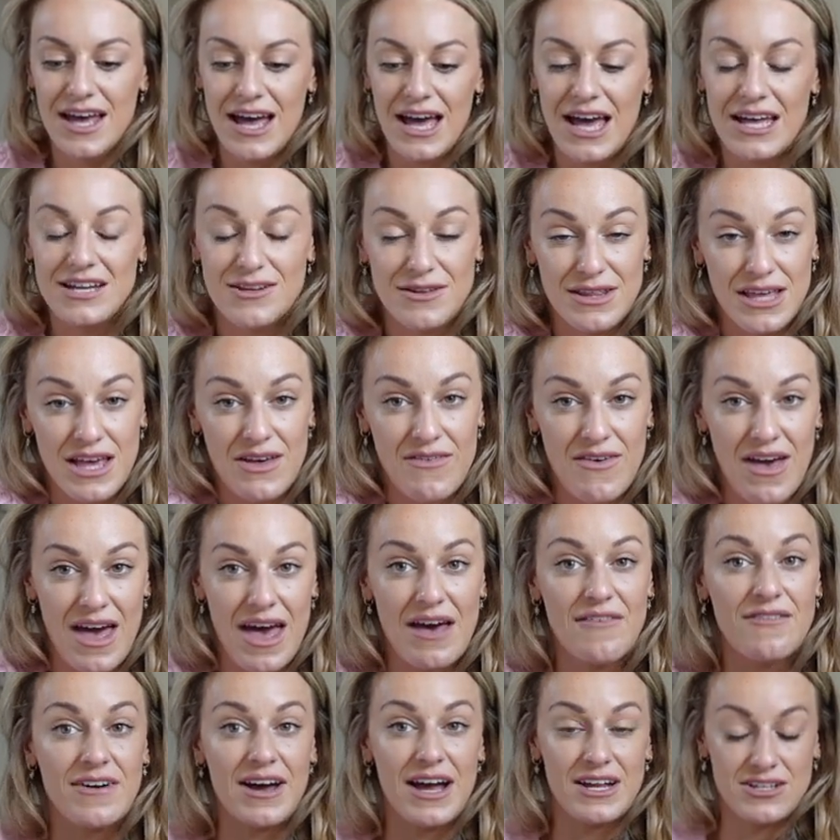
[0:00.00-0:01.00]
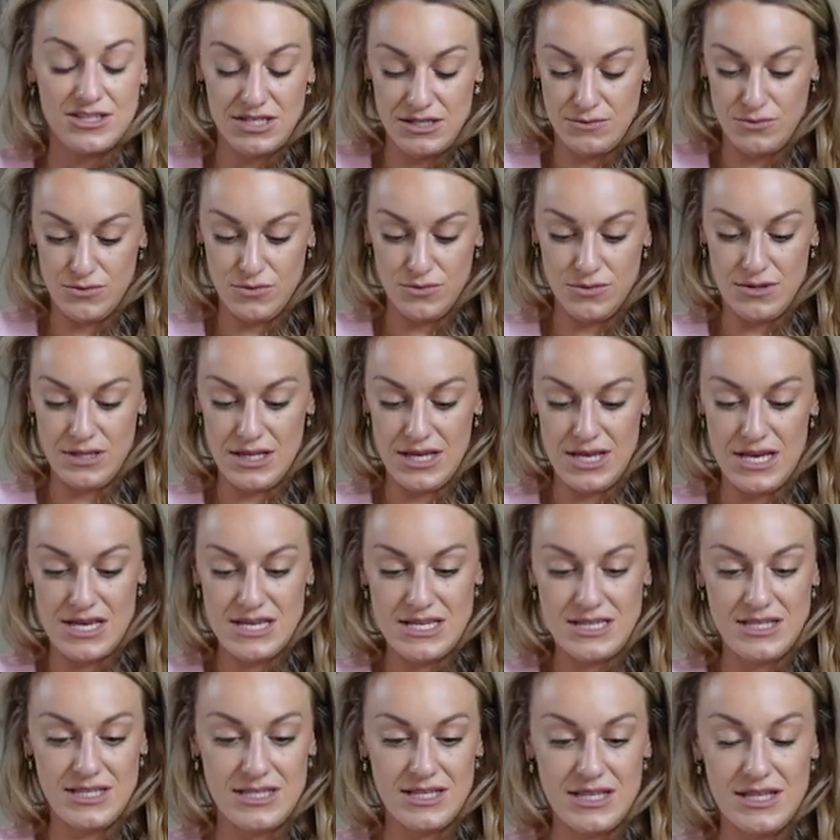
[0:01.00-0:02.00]
I don't think I've ever actually worn
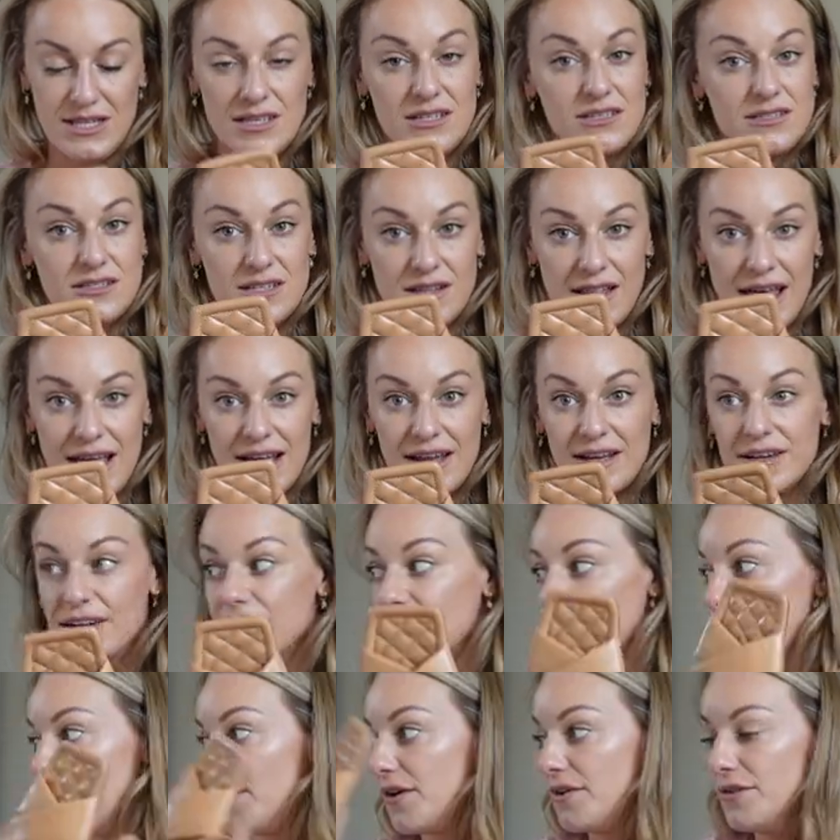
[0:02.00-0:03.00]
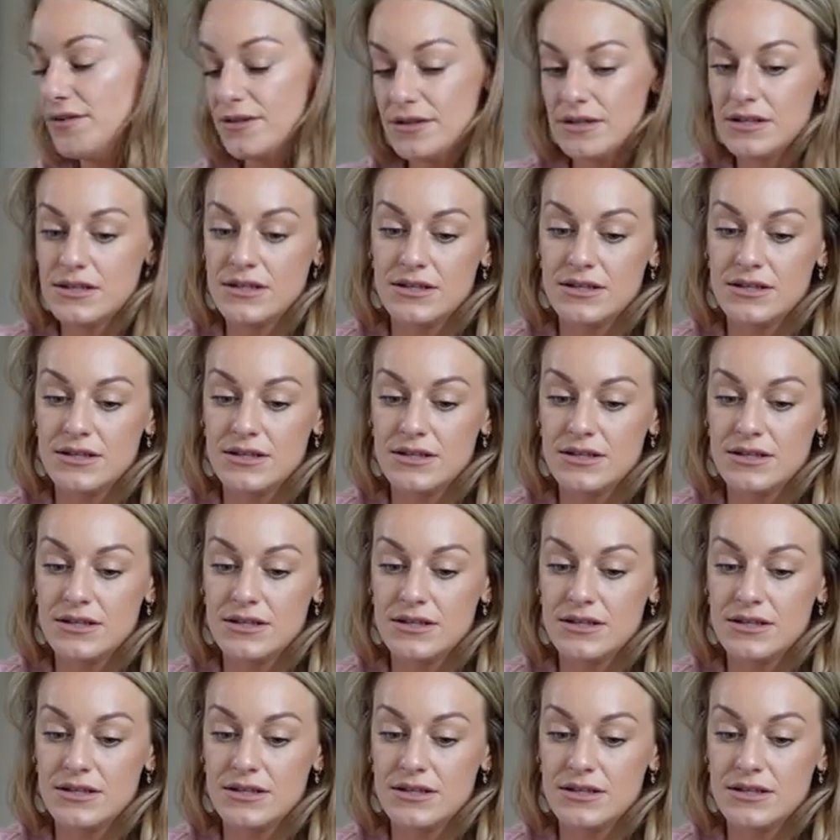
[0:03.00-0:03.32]
these, so they're gonna go.